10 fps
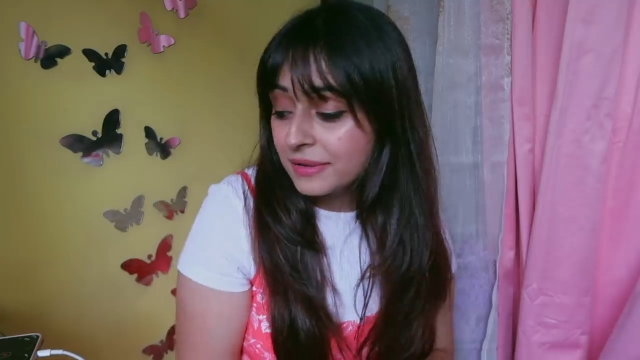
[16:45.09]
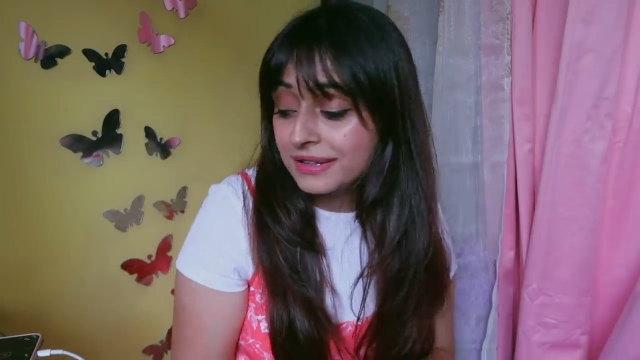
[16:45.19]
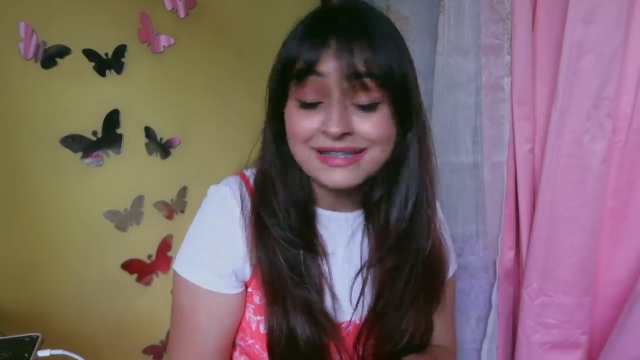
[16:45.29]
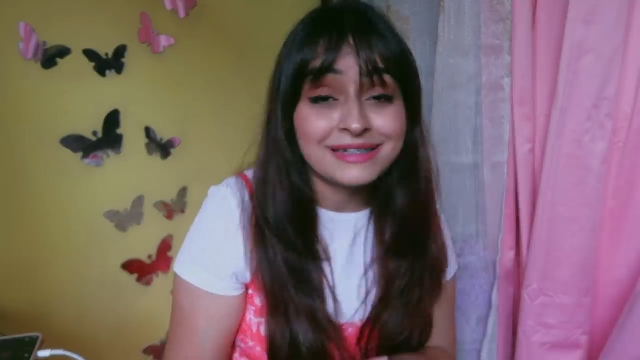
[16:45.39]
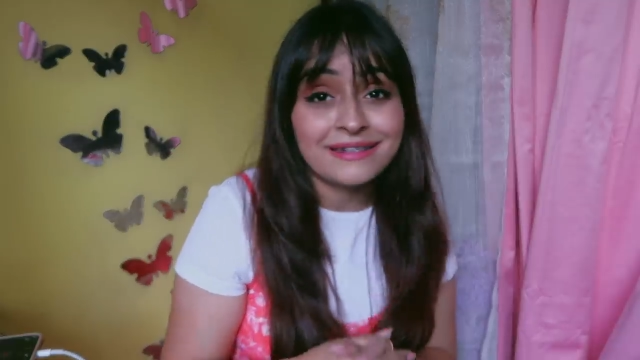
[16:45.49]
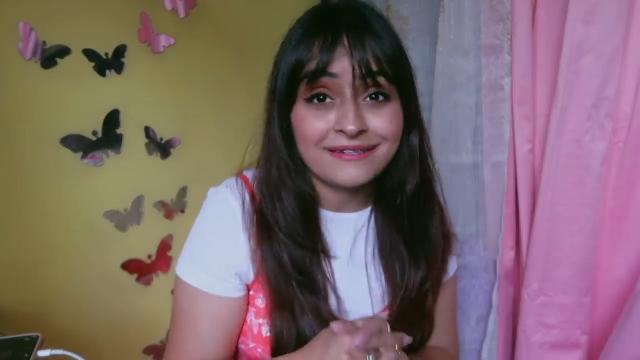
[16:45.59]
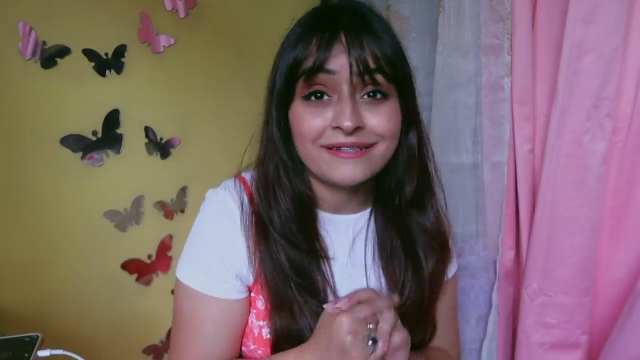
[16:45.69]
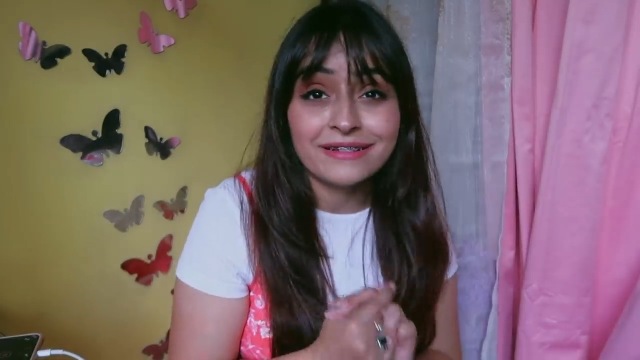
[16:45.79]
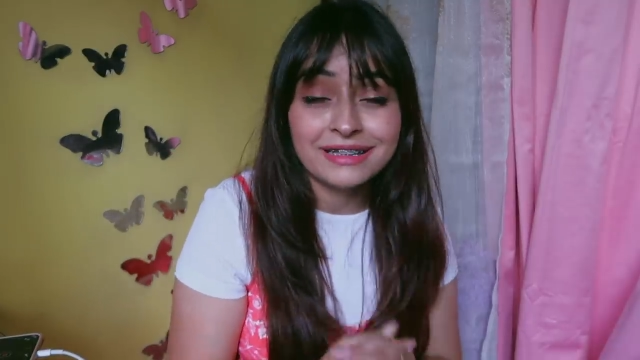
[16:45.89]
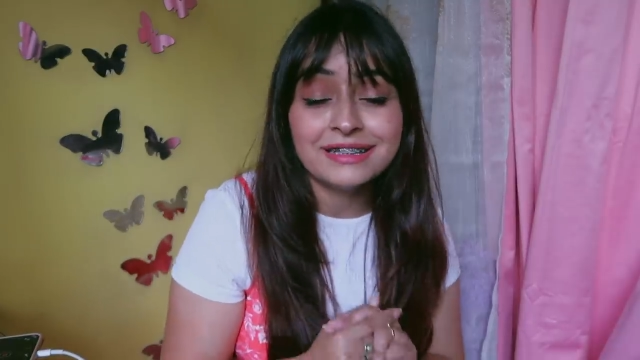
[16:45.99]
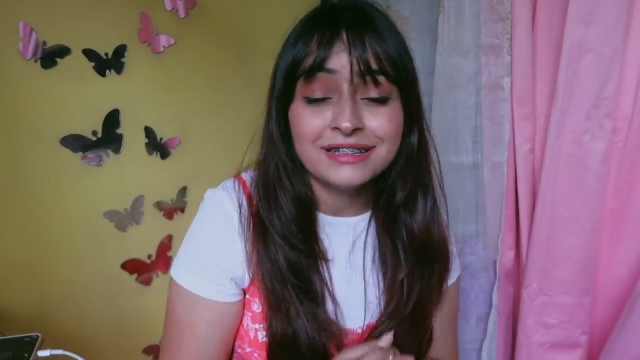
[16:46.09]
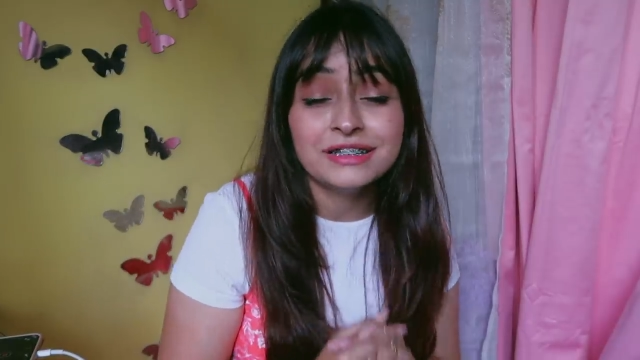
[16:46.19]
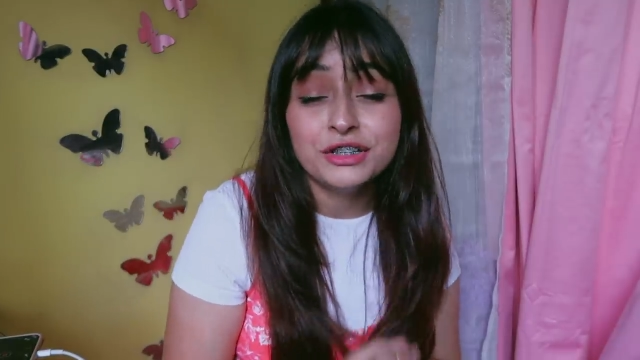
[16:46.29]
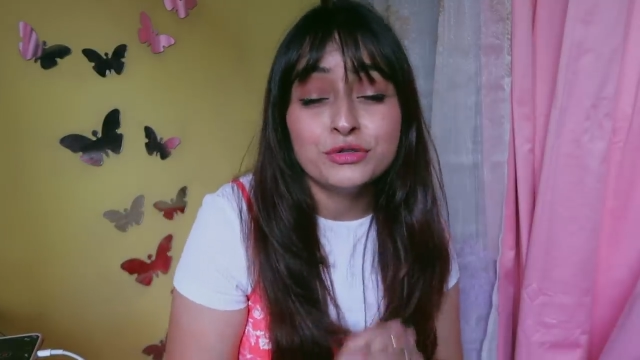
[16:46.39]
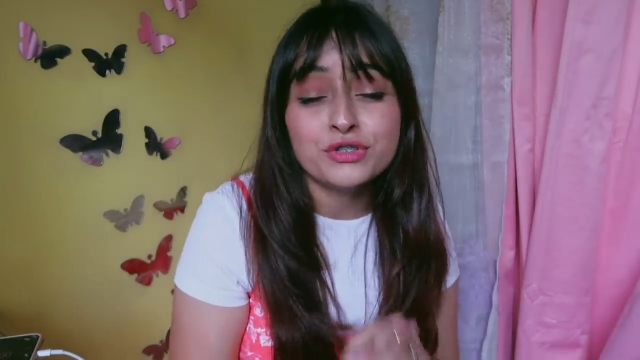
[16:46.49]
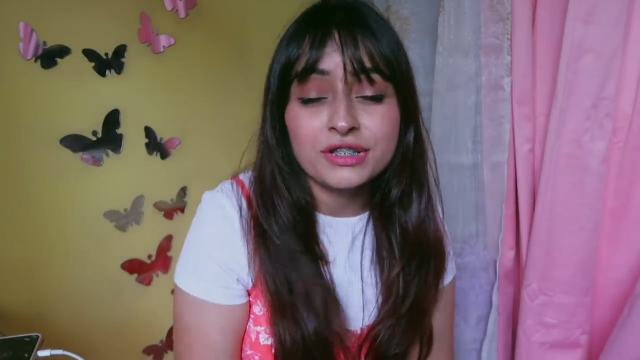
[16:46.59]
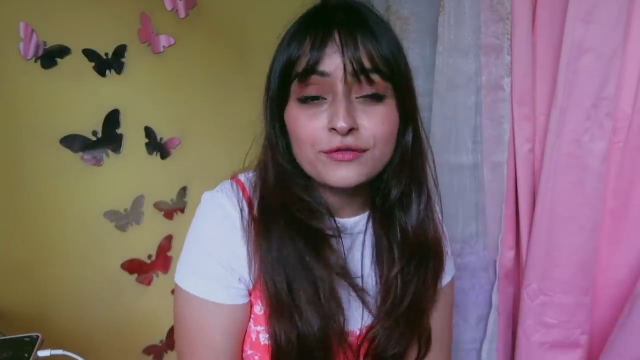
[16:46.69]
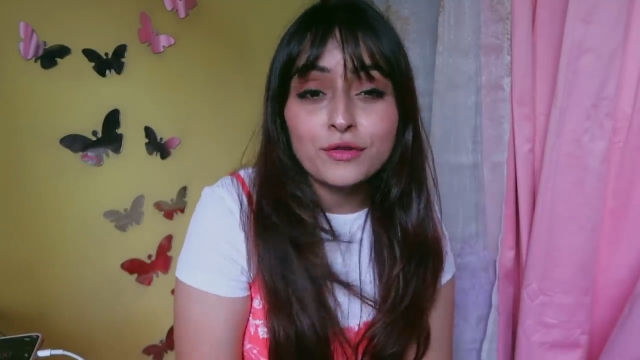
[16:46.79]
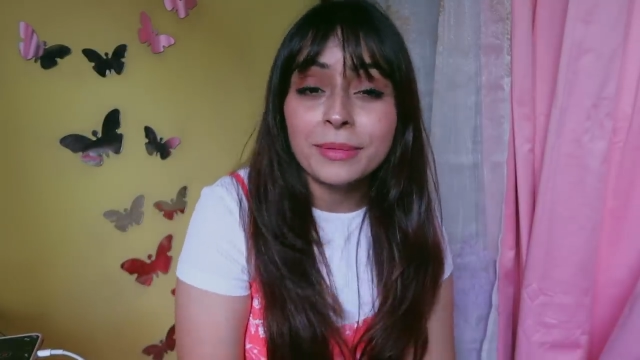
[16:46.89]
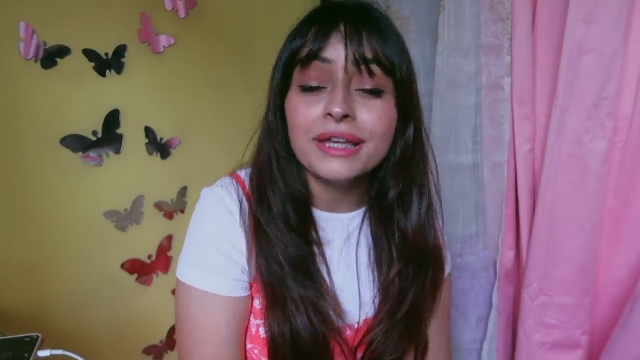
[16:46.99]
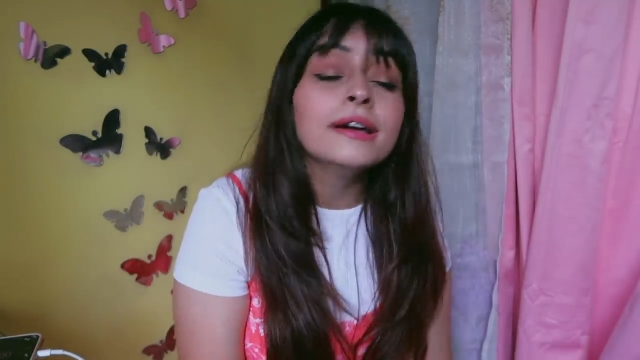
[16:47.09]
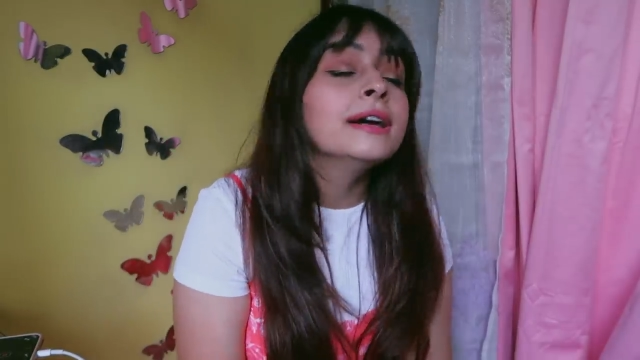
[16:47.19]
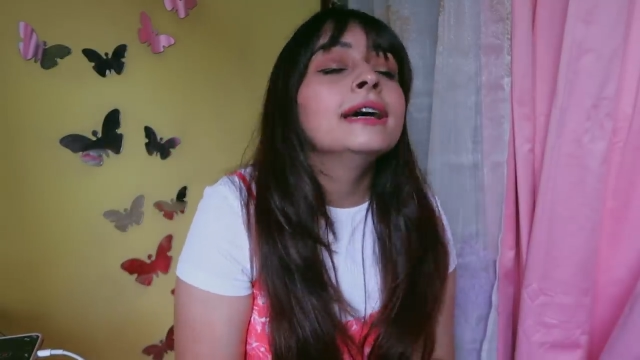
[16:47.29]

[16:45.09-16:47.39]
but it's a really huge thing for me.